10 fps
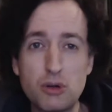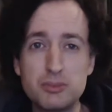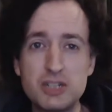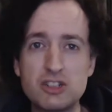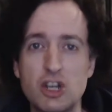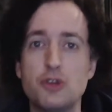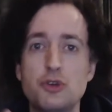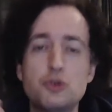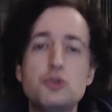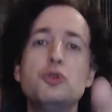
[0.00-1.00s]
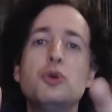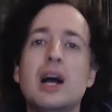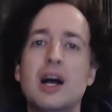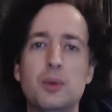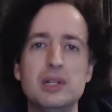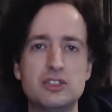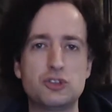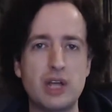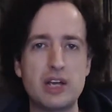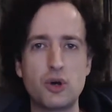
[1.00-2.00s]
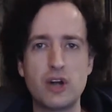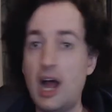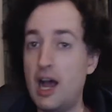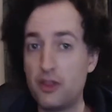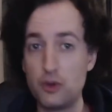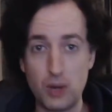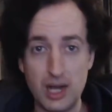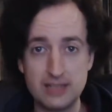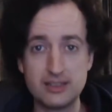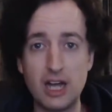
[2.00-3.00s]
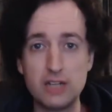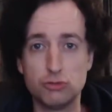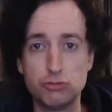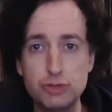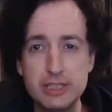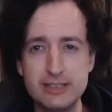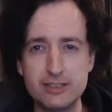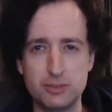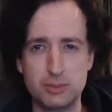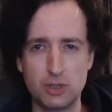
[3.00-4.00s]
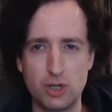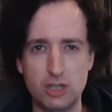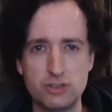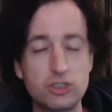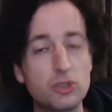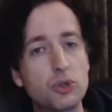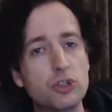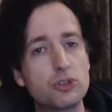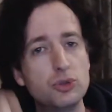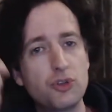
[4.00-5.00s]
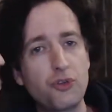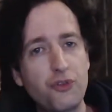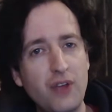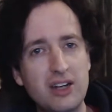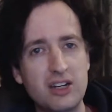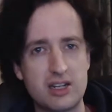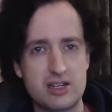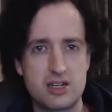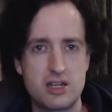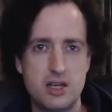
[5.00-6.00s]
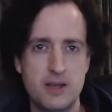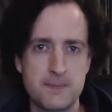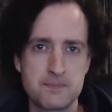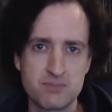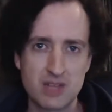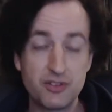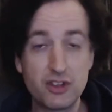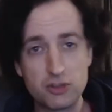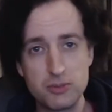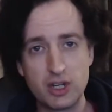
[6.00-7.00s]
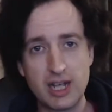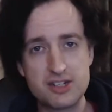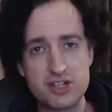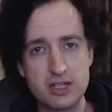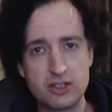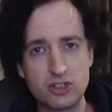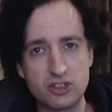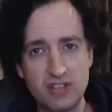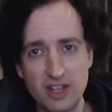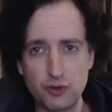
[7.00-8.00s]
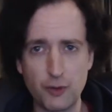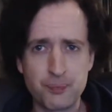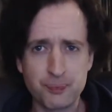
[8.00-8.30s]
object, you are willing to take on otherwise unreasonable costs in order to defend it. If this communication is successful,